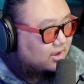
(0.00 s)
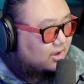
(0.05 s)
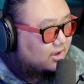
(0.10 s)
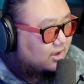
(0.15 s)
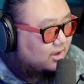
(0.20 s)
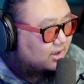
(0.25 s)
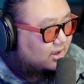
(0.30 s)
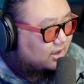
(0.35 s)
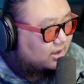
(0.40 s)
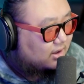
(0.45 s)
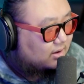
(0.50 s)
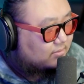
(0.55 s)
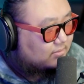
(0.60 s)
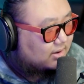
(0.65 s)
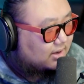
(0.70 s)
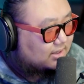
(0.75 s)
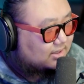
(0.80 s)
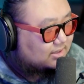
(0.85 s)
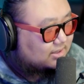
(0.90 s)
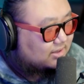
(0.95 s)

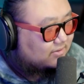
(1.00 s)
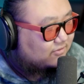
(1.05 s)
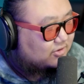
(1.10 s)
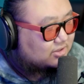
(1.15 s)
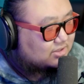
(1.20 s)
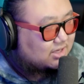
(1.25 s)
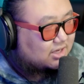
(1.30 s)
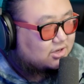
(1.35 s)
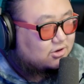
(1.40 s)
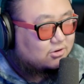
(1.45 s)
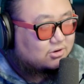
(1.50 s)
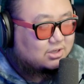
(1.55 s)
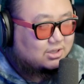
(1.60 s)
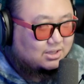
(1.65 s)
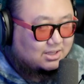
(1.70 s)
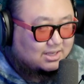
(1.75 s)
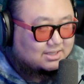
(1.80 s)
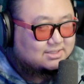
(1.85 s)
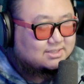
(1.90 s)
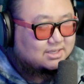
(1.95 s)
And it feels like you're
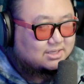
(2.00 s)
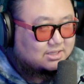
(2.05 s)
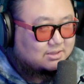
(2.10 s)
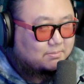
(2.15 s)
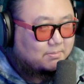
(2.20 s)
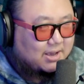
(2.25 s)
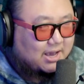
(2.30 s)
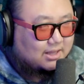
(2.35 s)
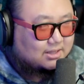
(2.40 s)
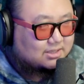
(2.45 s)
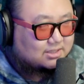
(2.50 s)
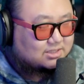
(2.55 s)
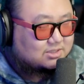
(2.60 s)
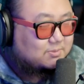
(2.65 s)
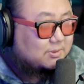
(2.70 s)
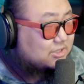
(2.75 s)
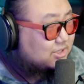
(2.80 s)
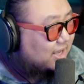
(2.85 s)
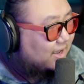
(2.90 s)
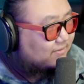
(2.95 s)
cleansing the palate,
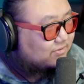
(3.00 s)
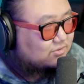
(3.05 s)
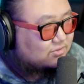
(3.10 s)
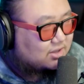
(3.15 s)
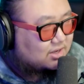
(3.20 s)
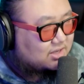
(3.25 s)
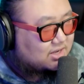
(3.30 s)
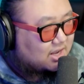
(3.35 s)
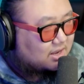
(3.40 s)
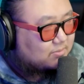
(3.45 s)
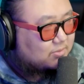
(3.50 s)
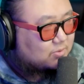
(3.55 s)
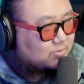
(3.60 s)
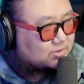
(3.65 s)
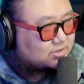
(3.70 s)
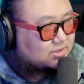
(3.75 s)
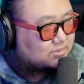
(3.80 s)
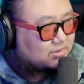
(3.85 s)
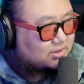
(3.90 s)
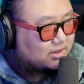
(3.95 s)
especially after they debut
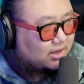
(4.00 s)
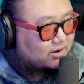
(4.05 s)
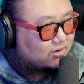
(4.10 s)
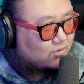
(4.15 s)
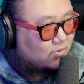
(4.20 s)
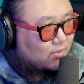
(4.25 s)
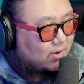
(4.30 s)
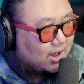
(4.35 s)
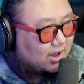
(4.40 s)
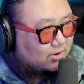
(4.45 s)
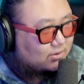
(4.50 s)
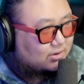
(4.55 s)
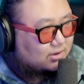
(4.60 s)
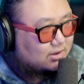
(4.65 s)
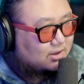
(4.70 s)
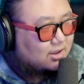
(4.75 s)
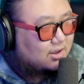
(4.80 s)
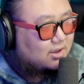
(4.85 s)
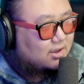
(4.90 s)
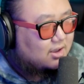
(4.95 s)
with something like Crown.
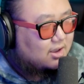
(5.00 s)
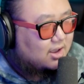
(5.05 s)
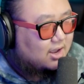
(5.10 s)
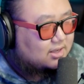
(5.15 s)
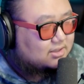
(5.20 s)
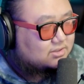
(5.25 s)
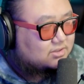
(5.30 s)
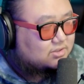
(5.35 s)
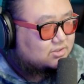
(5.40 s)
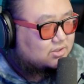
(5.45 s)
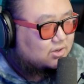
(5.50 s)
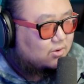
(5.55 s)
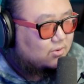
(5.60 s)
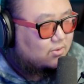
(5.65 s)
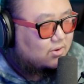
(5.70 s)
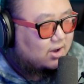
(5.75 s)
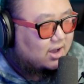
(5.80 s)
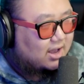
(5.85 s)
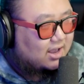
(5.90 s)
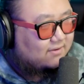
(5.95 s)
And
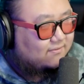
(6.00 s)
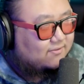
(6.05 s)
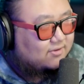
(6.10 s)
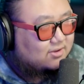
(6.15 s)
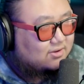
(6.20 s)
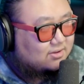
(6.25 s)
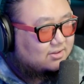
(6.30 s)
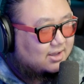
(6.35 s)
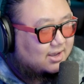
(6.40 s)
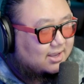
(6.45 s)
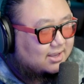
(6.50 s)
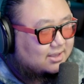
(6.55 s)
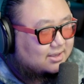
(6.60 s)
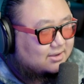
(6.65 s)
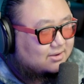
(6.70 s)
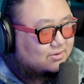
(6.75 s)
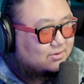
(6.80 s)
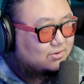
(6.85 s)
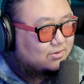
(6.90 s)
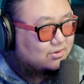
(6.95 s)
so I feel
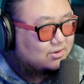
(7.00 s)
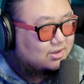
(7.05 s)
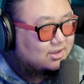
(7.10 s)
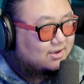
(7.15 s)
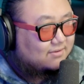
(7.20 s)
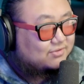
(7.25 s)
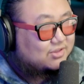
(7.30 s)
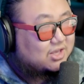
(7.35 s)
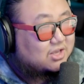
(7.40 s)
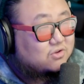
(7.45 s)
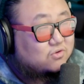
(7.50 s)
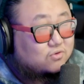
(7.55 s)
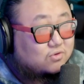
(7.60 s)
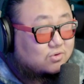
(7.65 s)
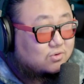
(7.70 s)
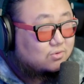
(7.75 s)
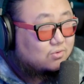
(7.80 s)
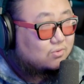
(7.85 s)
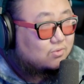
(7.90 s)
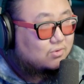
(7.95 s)
like if
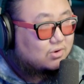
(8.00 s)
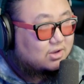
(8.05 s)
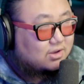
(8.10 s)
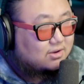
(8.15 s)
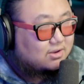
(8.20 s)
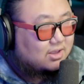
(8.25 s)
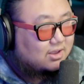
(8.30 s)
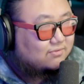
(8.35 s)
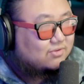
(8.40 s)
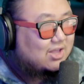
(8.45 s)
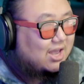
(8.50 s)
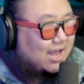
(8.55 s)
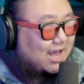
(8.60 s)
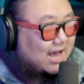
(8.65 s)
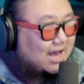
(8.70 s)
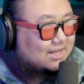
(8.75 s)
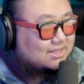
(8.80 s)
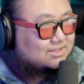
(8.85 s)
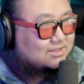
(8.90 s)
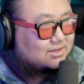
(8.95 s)
they
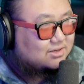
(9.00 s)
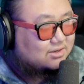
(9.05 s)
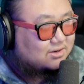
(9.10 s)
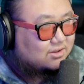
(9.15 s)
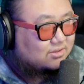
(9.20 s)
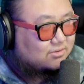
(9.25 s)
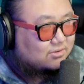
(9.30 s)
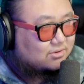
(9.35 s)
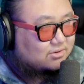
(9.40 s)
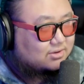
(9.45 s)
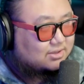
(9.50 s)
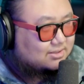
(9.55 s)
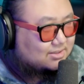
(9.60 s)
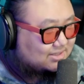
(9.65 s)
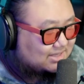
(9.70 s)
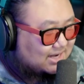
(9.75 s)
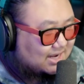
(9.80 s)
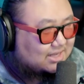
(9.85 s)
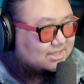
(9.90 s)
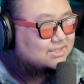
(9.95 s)
had done another
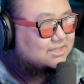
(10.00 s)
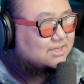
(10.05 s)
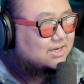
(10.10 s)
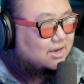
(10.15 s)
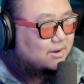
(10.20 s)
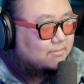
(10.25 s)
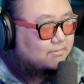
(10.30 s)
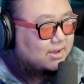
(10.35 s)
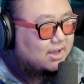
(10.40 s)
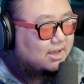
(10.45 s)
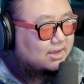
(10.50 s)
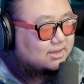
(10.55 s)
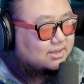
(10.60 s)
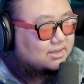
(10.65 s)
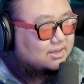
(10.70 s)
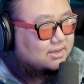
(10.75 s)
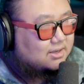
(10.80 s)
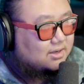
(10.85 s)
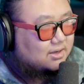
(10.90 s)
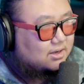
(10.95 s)
intense comeback,
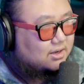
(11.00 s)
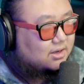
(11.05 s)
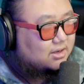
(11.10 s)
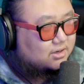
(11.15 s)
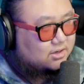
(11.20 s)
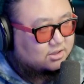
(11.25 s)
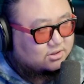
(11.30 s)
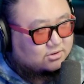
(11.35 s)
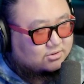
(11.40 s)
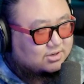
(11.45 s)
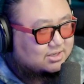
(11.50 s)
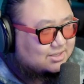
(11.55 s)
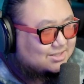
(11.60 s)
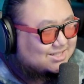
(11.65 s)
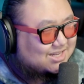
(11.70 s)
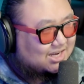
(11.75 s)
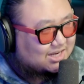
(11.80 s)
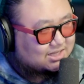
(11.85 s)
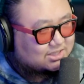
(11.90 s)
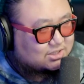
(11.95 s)
another
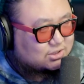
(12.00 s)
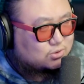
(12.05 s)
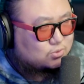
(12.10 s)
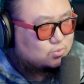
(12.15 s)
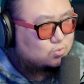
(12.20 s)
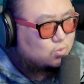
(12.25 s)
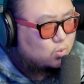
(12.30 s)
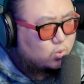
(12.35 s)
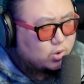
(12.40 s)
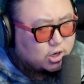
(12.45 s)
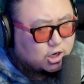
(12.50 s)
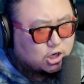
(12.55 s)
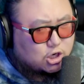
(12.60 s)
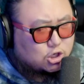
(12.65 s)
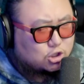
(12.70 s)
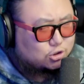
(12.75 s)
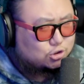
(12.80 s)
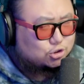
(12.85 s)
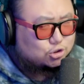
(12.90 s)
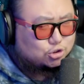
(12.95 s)
intense,
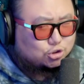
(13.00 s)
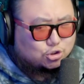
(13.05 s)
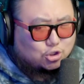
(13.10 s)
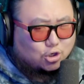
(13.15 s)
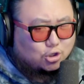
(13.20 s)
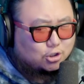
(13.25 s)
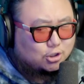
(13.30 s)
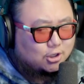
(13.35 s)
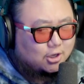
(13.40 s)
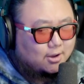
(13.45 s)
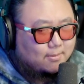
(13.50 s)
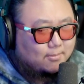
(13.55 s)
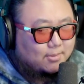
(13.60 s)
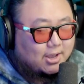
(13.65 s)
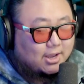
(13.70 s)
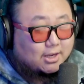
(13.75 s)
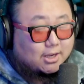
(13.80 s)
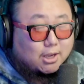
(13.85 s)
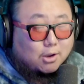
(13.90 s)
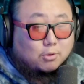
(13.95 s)
weird, dark
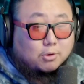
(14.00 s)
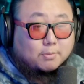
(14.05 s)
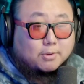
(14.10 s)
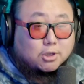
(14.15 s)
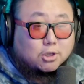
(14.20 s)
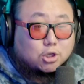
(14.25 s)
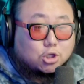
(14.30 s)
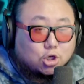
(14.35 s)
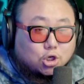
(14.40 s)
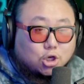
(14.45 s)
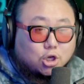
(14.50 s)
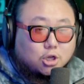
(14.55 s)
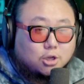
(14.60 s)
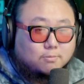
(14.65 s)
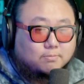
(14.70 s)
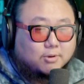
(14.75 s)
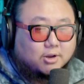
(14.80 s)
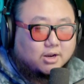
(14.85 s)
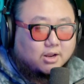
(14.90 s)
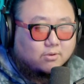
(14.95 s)
comeback, it would have been
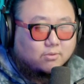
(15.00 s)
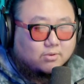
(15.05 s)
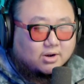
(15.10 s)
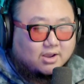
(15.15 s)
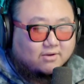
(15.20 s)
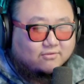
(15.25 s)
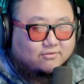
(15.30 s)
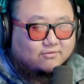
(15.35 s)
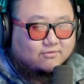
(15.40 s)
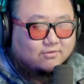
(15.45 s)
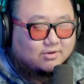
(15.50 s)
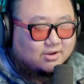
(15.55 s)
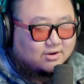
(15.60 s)
good, but it would have